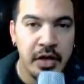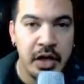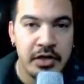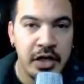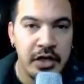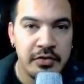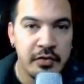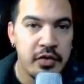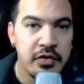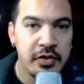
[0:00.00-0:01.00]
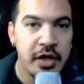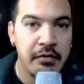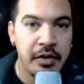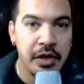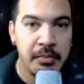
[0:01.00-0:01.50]
I changed virtually
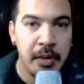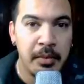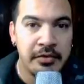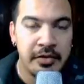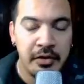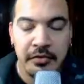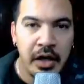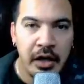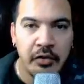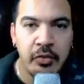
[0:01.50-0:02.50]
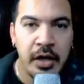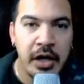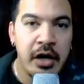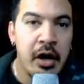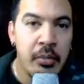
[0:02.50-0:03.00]
everything about myself. I grew my
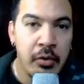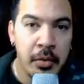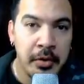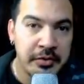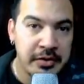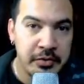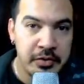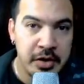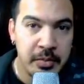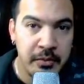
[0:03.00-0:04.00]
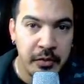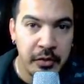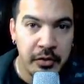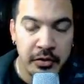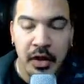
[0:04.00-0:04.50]
hair out more because that's what she
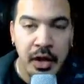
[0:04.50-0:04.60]
preferred.